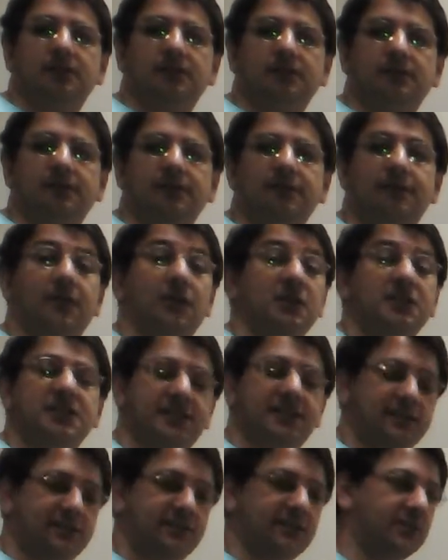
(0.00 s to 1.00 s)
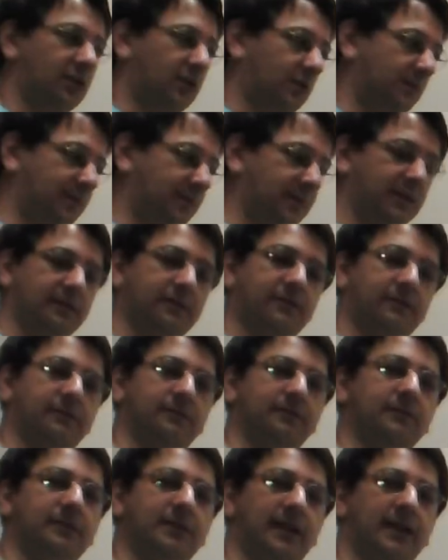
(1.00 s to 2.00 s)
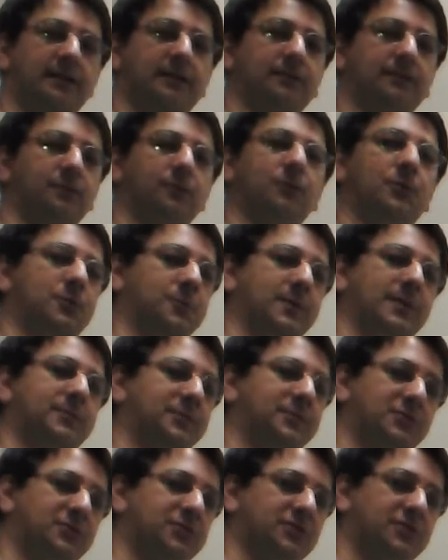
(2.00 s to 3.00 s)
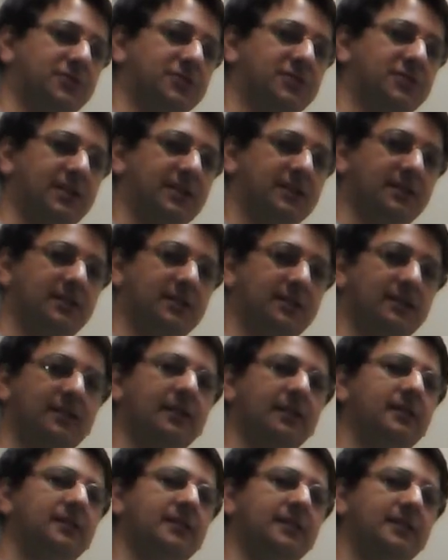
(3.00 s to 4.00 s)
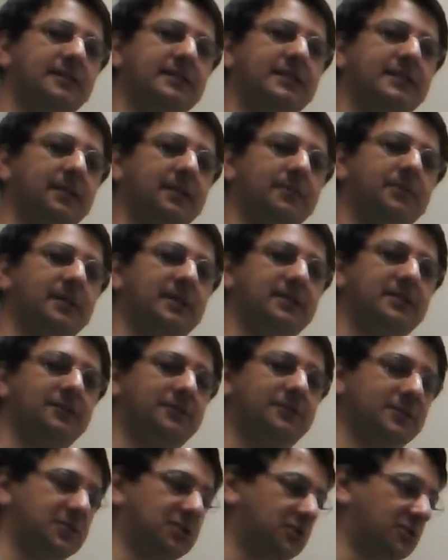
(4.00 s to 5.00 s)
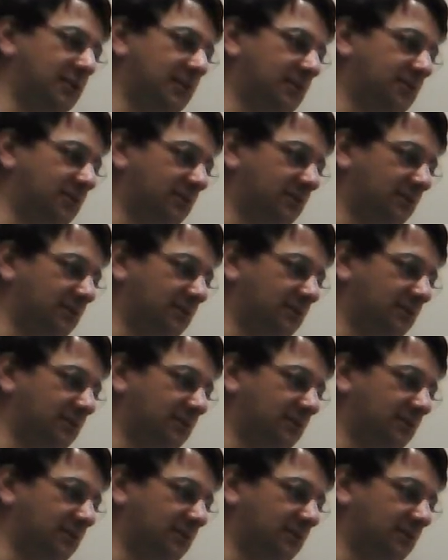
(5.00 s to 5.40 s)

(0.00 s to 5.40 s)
voiced stop that would be produced in the same place of articulation.